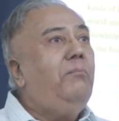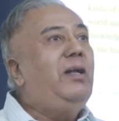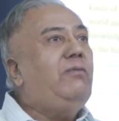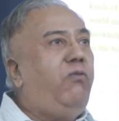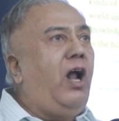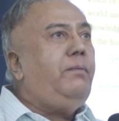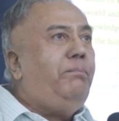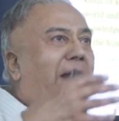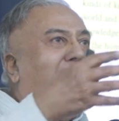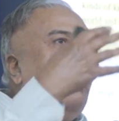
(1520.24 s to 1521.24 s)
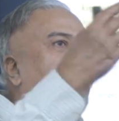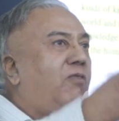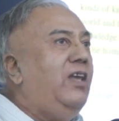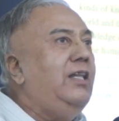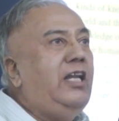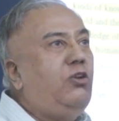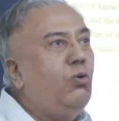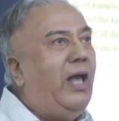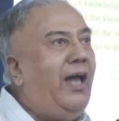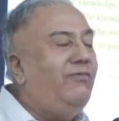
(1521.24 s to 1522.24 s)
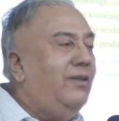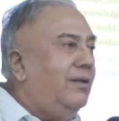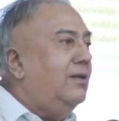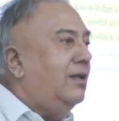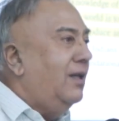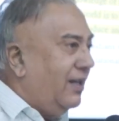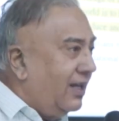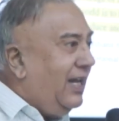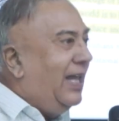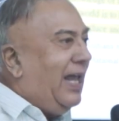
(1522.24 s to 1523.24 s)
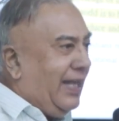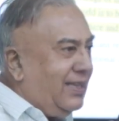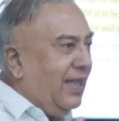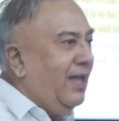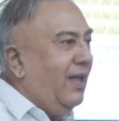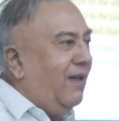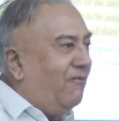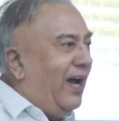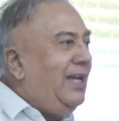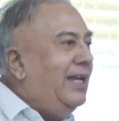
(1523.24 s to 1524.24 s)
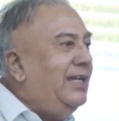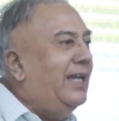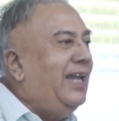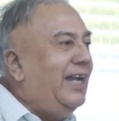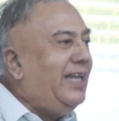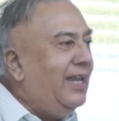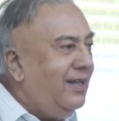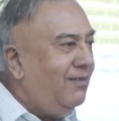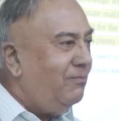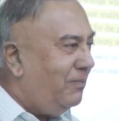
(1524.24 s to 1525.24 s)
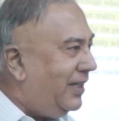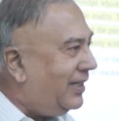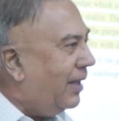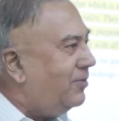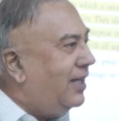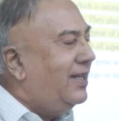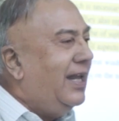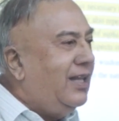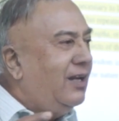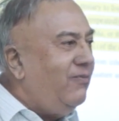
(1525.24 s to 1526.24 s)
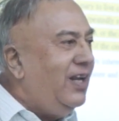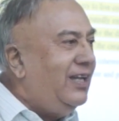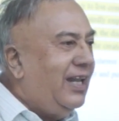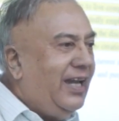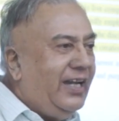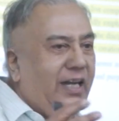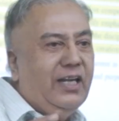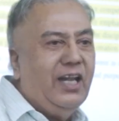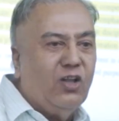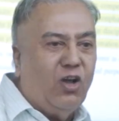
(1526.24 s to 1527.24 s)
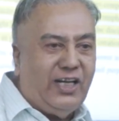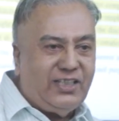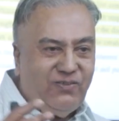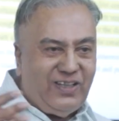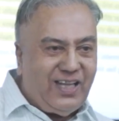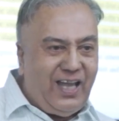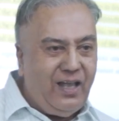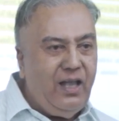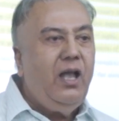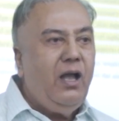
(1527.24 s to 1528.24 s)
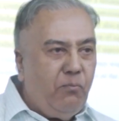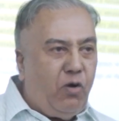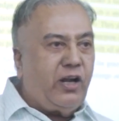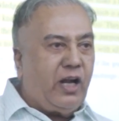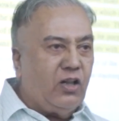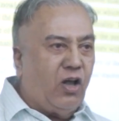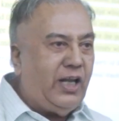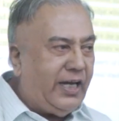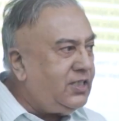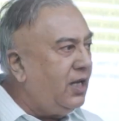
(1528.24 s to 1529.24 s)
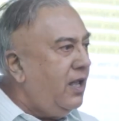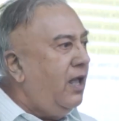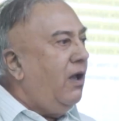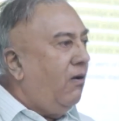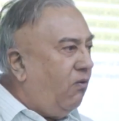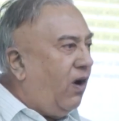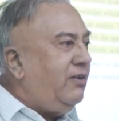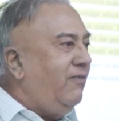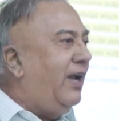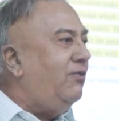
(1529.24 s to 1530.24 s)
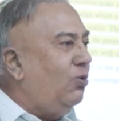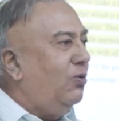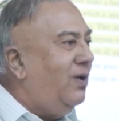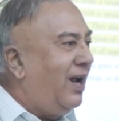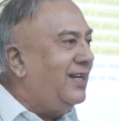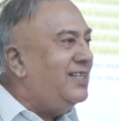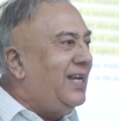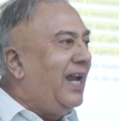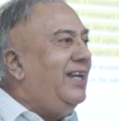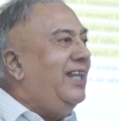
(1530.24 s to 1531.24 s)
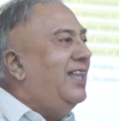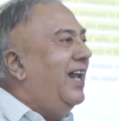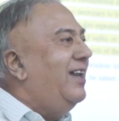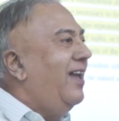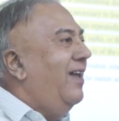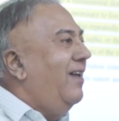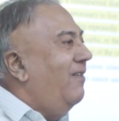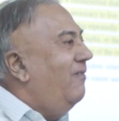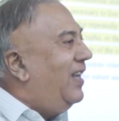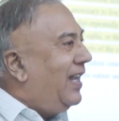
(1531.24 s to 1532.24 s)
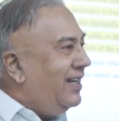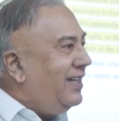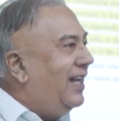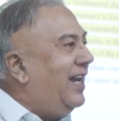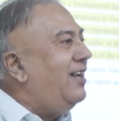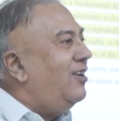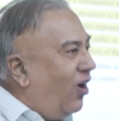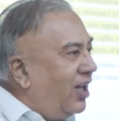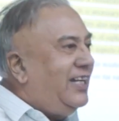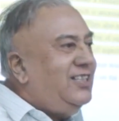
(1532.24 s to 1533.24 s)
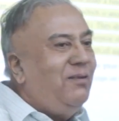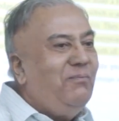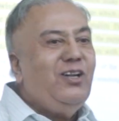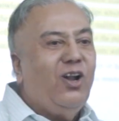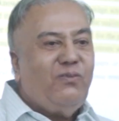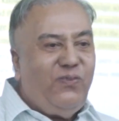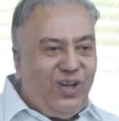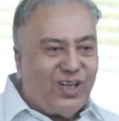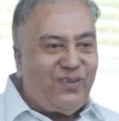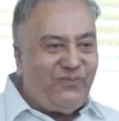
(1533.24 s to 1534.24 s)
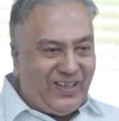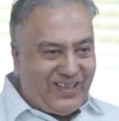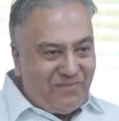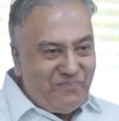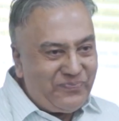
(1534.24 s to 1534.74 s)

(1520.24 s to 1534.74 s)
But what perhaps we need to have realized while integrating, many times it's said that we integrate Indian knowledge with the modern knowledge. What we have to understand is that we can integrate knowledge but not philosophies.